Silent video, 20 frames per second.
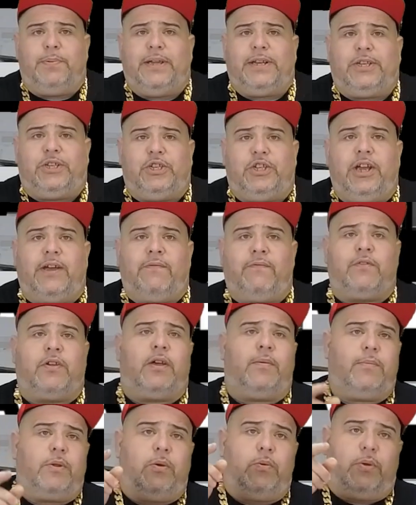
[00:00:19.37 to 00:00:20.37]
it's Big Jeff
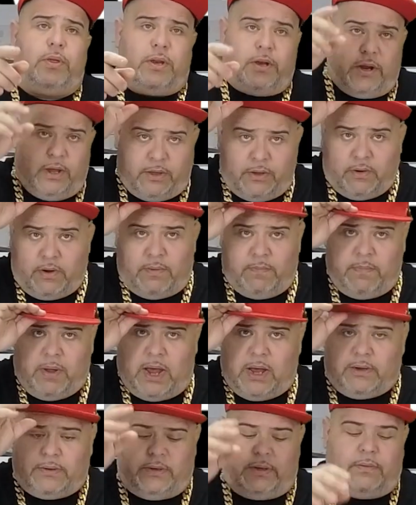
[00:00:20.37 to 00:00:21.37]
coming to you with another
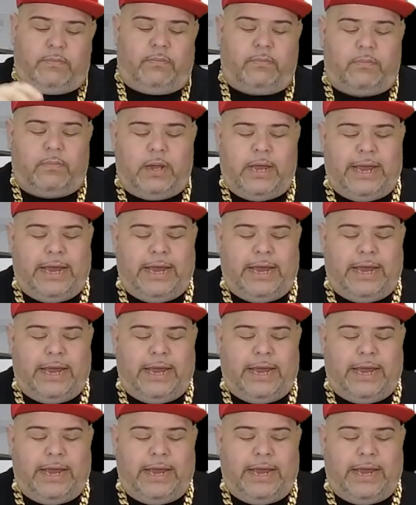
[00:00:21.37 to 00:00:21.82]
unboxing,